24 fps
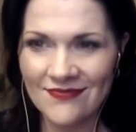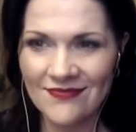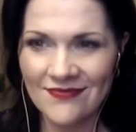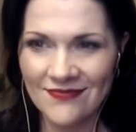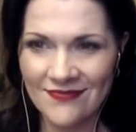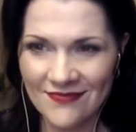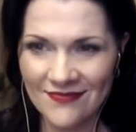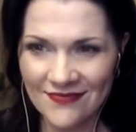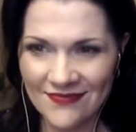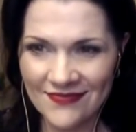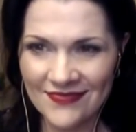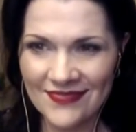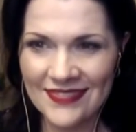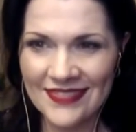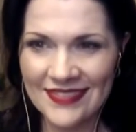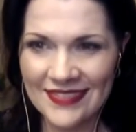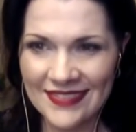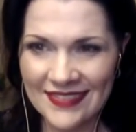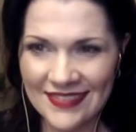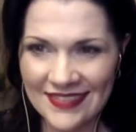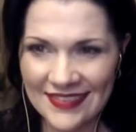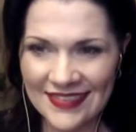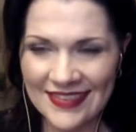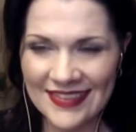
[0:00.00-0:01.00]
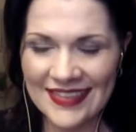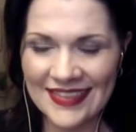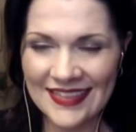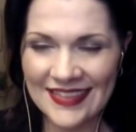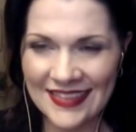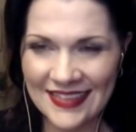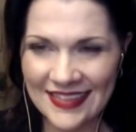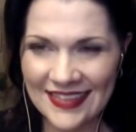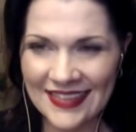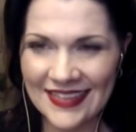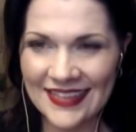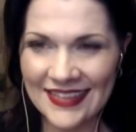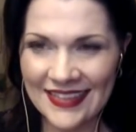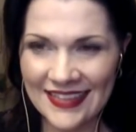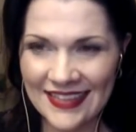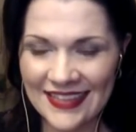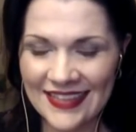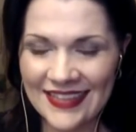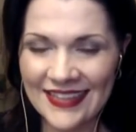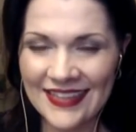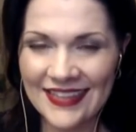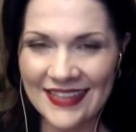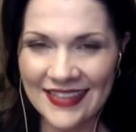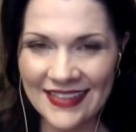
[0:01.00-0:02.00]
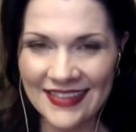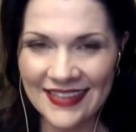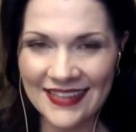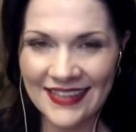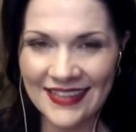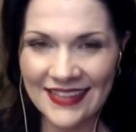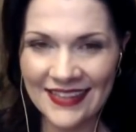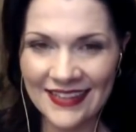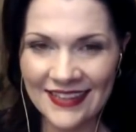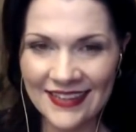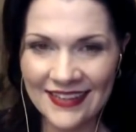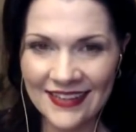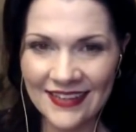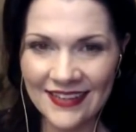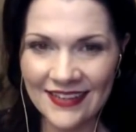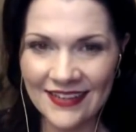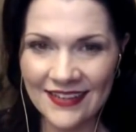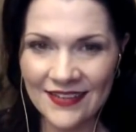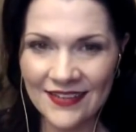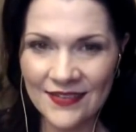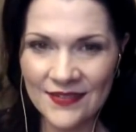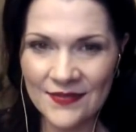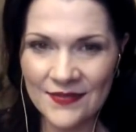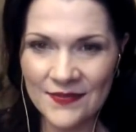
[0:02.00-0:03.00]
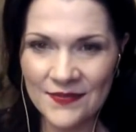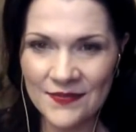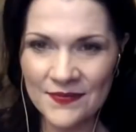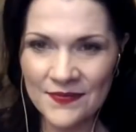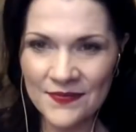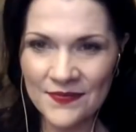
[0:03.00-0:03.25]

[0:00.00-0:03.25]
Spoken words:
No words are spoken by the person on screen.